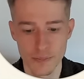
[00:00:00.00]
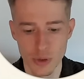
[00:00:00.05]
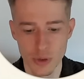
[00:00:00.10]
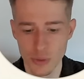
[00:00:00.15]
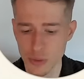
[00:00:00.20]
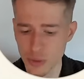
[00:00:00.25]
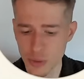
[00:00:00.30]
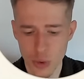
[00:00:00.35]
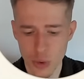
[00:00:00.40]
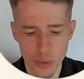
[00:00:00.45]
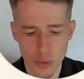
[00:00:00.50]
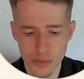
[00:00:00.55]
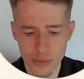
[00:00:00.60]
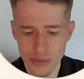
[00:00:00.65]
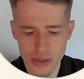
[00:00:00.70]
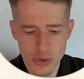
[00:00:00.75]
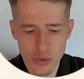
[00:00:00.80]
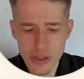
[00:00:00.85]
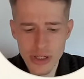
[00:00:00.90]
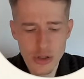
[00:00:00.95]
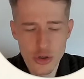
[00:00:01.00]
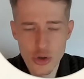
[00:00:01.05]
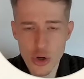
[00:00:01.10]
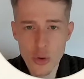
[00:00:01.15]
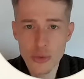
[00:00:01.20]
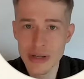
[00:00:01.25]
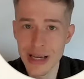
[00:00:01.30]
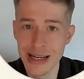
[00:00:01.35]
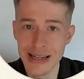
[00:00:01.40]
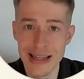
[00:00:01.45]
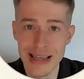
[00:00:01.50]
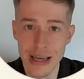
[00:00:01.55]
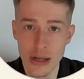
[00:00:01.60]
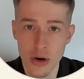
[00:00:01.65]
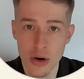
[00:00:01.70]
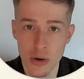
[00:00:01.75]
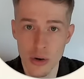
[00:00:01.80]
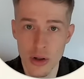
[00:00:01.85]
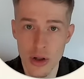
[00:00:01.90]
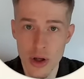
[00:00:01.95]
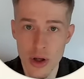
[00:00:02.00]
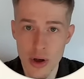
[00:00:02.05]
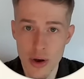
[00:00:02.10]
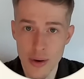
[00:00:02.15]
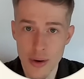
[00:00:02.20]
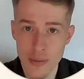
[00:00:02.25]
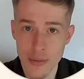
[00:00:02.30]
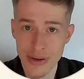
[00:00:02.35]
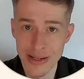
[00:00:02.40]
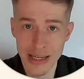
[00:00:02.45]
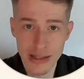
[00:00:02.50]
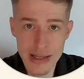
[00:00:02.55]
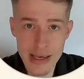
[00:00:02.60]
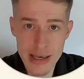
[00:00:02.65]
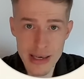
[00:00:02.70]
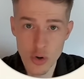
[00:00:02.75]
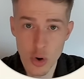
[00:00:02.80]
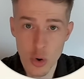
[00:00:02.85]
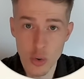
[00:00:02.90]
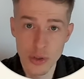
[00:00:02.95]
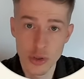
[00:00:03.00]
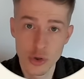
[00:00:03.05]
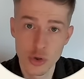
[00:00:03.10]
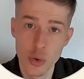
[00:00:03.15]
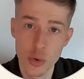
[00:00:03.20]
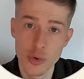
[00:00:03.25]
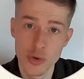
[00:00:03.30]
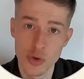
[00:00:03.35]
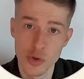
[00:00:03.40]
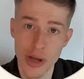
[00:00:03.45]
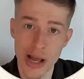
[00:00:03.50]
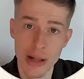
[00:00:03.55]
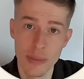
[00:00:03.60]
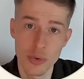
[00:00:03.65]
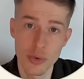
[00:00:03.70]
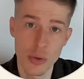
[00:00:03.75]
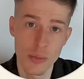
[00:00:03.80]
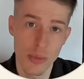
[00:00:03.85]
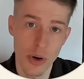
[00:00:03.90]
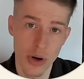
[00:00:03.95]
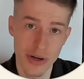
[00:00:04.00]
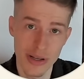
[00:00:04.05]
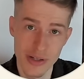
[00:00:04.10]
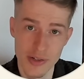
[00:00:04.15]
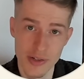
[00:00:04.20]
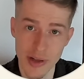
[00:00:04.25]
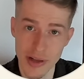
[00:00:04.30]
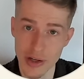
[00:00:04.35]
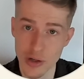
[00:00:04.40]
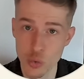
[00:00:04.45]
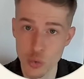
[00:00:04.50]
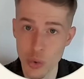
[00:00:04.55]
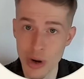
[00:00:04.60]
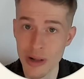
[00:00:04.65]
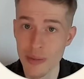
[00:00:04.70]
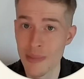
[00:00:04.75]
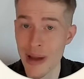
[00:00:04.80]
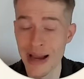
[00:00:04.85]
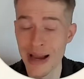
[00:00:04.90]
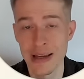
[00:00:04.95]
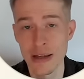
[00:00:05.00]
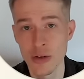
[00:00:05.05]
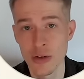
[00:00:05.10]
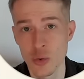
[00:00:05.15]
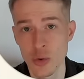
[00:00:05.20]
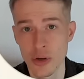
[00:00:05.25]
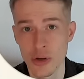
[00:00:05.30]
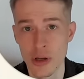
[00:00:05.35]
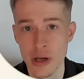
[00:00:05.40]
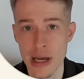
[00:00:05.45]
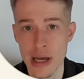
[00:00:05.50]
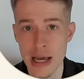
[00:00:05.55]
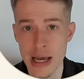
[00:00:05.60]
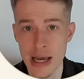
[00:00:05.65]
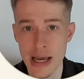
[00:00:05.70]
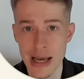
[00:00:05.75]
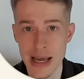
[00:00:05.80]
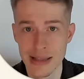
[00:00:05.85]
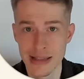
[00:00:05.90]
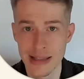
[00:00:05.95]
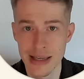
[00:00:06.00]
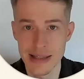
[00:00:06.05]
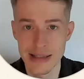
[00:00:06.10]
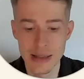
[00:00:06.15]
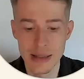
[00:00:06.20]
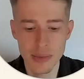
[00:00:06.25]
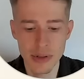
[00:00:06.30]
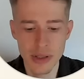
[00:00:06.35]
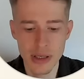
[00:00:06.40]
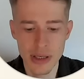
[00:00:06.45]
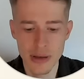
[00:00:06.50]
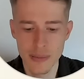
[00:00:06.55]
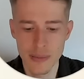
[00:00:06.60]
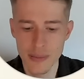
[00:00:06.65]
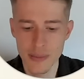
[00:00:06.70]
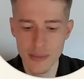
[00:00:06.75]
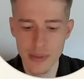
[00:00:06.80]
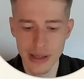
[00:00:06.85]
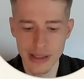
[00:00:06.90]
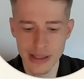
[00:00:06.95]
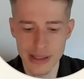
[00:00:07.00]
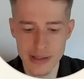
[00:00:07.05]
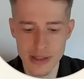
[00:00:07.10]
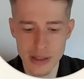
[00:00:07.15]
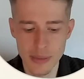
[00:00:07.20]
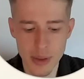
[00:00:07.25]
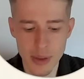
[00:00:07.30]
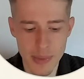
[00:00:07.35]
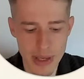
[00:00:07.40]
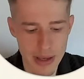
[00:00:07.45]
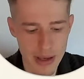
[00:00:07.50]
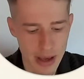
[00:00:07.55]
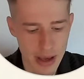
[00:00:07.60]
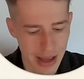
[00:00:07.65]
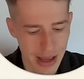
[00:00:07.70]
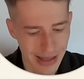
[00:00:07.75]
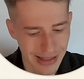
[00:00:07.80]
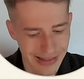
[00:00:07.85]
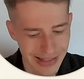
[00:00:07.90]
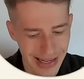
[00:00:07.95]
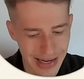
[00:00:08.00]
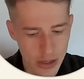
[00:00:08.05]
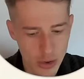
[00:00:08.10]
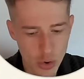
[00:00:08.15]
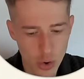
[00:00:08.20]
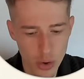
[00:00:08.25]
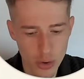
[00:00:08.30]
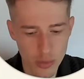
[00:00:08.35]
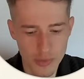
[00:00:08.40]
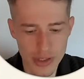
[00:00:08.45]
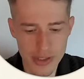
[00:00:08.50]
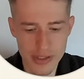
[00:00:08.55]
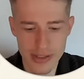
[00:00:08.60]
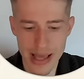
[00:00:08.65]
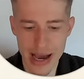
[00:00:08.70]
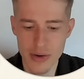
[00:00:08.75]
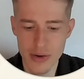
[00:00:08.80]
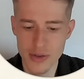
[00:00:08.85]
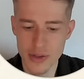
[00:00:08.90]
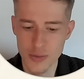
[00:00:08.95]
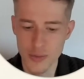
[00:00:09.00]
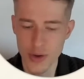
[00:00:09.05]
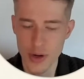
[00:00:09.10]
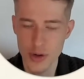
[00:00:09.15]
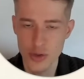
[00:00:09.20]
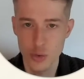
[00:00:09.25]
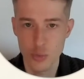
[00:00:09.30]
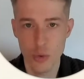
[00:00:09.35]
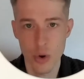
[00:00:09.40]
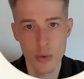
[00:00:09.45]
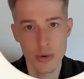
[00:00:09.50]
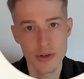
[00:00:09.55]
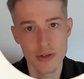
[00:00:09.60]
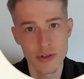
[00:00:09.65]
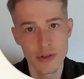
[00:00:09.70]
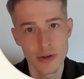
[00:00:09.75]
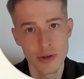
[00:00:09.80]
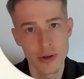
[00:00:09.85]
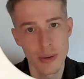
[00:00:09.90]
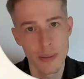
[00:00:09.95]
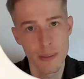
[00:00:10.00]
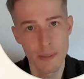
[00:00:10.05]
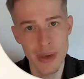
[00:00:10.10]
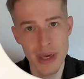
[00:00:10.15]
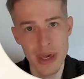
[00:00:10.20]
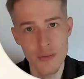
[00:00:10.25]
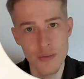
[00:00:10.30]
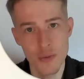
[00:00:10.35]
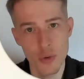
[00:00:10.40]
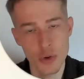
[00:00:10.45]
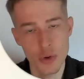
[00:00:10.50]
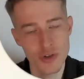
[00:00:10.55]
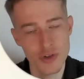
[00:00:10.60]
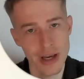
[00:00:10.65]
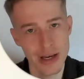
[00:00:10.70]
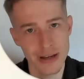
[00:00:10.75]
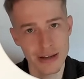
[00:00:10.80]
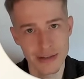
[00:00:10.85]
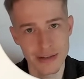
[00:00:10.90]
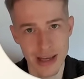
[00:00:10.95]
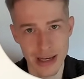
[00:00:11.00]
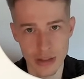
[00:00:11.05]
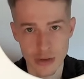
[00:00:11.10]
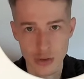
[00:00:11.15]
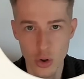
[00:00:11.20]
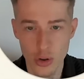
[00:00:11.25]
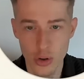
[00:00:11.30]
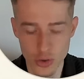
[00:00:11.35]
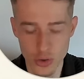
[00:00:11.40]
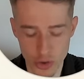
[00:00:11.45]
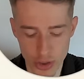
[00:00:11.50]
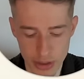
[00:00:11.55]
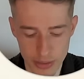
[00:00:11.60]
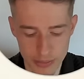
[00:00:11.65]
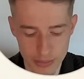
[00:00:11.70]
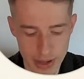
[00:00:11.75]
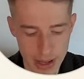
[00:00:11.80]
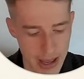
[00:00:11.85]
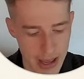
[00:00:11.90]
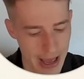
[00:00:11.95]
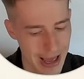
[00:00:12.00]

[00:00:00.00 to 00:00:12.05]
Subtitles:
you need no technique at all. Right, techniques are only tools to help you embody a state and dwell back into it. It can simply be letting all of these doubts and fears and worries be for a second, acknowledge them,